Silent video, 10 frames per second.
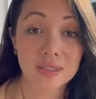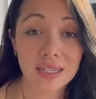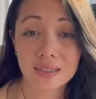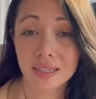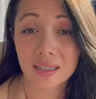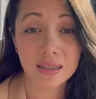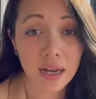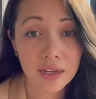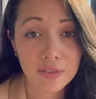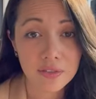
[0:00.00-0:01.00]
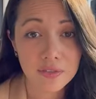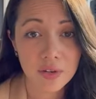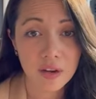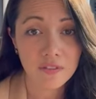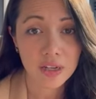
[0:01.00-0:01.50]
Day-to-day -day life
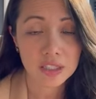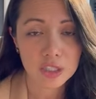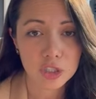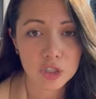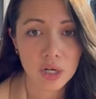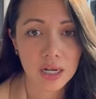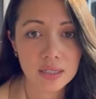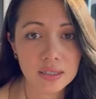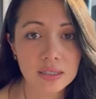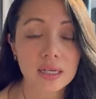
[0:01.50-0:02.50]
affects your stress.